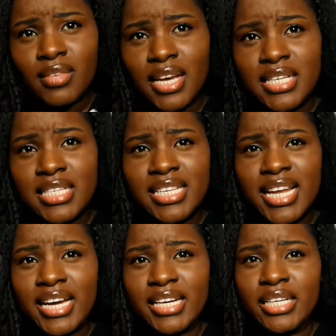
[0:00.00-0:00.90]
and
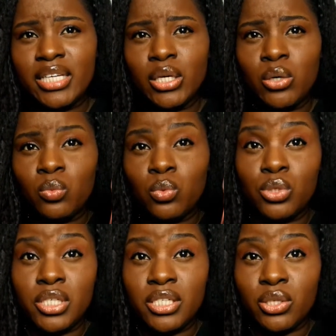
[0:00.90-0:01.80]
slightly
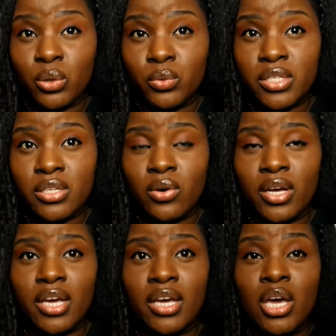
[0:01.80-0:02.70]
woody notes
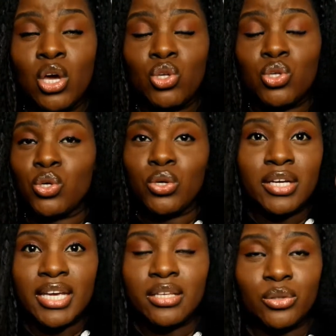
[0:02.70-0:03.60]
okay so you don't
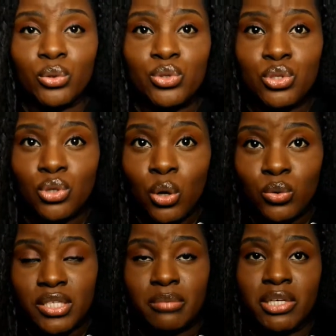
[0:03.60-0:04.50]
get those
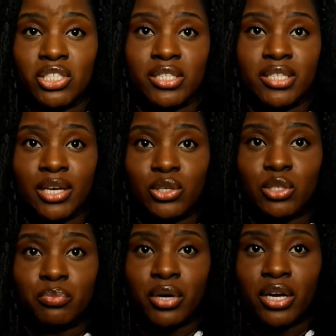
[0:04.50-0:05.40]
notes immediately that you
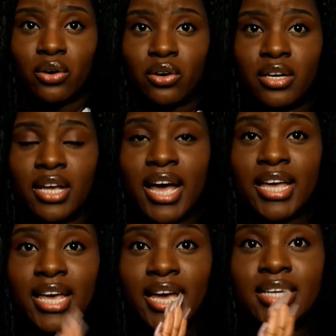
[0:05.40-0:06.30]
spray on
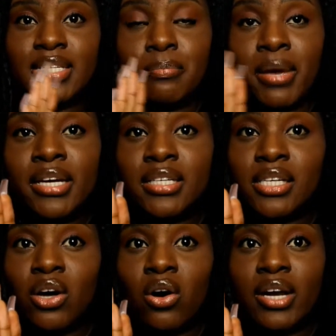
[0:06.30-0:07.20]
again
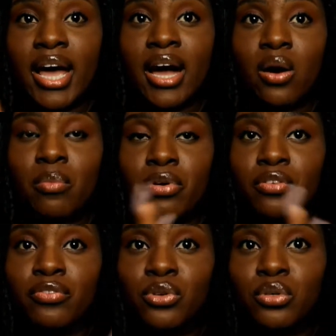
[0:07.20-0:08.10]
depending on how
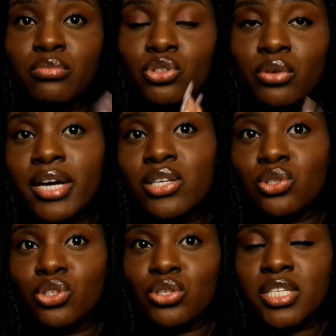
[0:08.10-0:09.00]
perfume dries
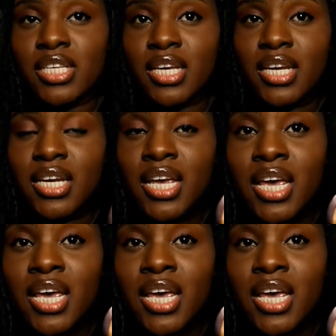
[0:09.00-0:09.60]
on your skin